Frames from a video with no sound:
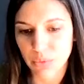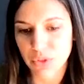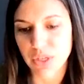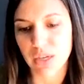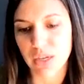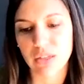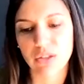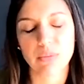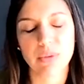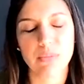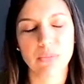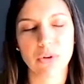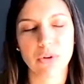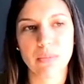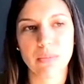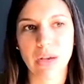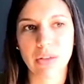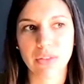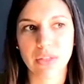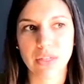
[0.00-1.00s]
we'll talk a little bit
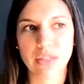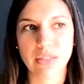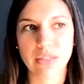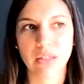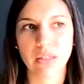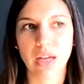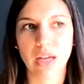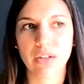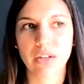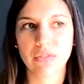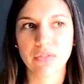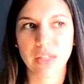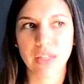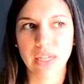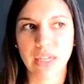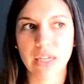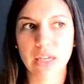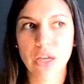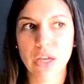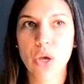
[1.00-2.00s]
more about this, a lot of
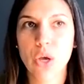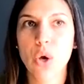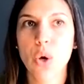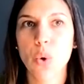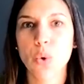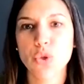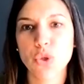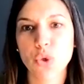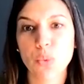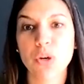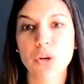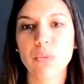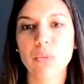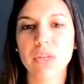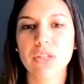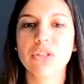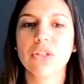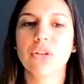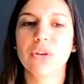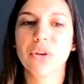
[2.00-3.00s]
like, so what do
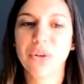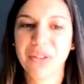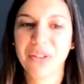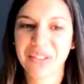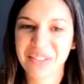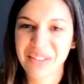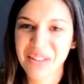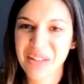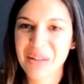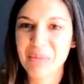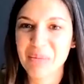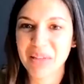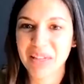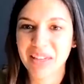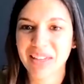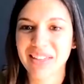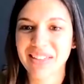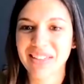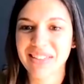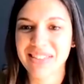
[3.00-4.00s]
we do?
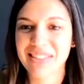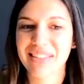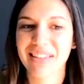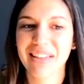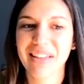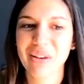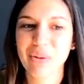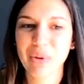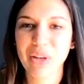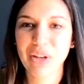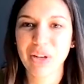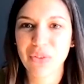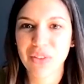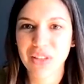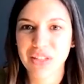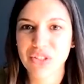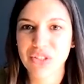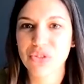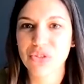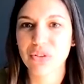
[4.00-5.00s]
Because we know
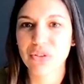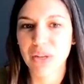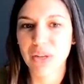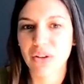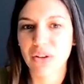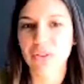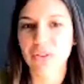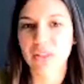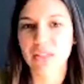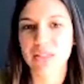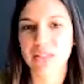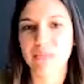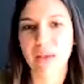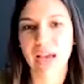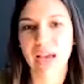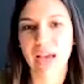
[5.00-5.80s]
the history, we know this